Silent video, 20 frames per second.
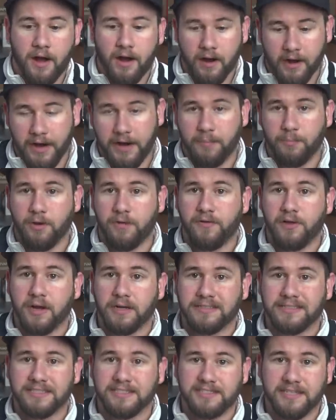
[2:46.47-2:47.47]
All right, moving
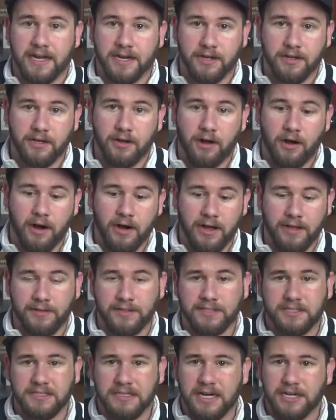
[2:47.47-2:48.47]
on to the second con, and
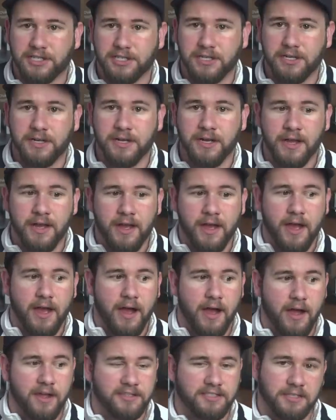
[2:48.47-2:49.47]
this is actually
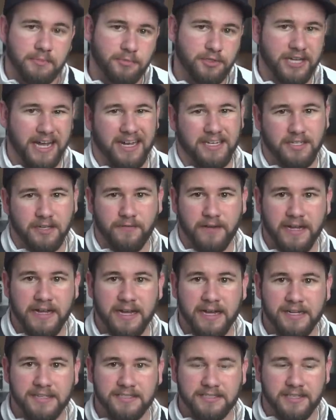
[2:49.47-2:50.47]
subjective, I
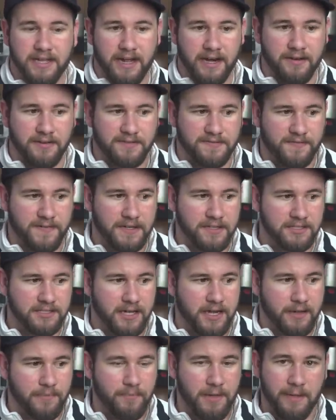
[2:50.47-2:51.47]
guess, and it feels
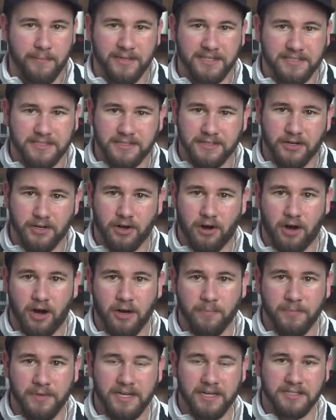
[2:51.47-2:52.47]
like maybe this isn't a
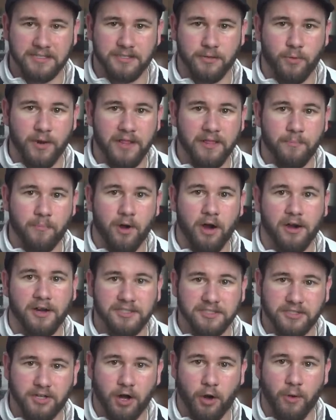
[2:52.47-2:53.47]
con because the way the
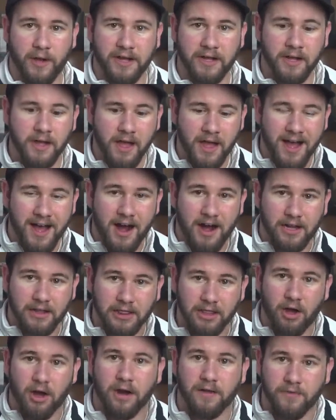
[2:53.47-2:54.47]
market's going, a
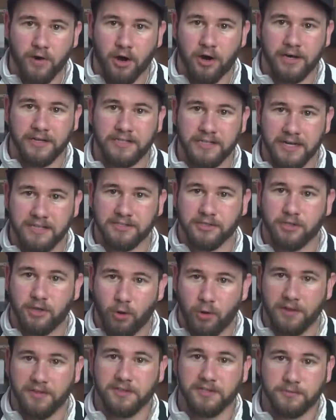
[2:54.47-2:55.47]
lot of R D T As are
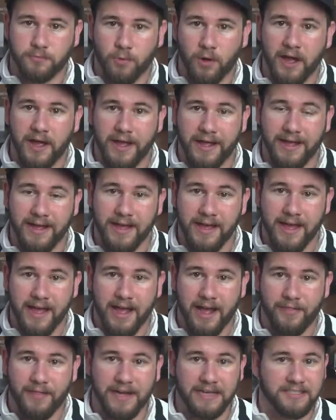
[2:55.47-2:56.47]
going this way,
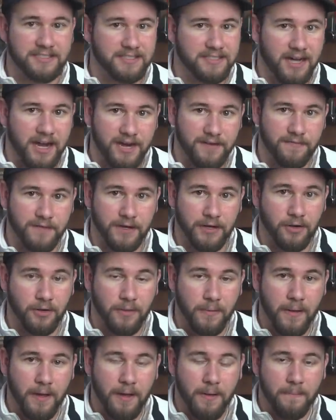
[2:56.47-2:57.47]
and that's side fill.
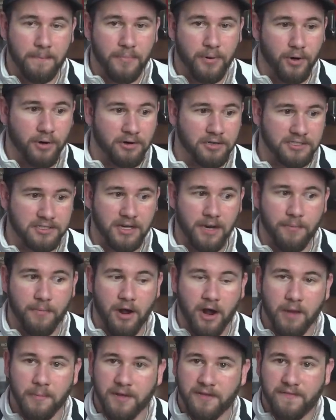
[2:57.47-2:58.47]
Personally, I'm
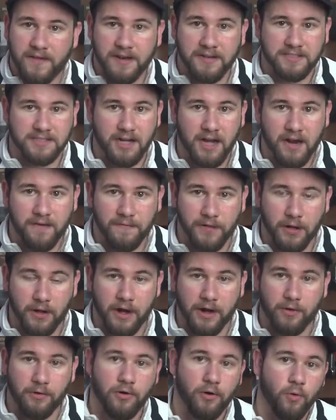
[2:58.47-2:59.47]
not a big fan of side fill.
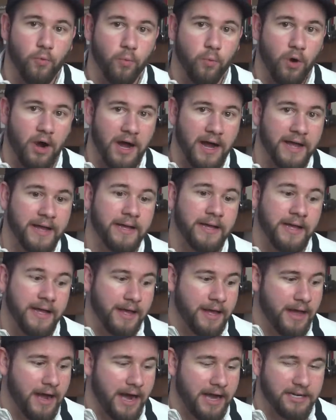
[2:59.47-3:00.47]
I don't know why,
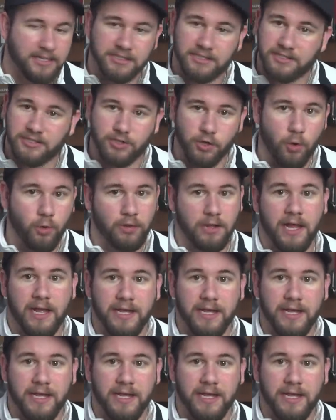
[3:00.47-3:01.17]
I just don't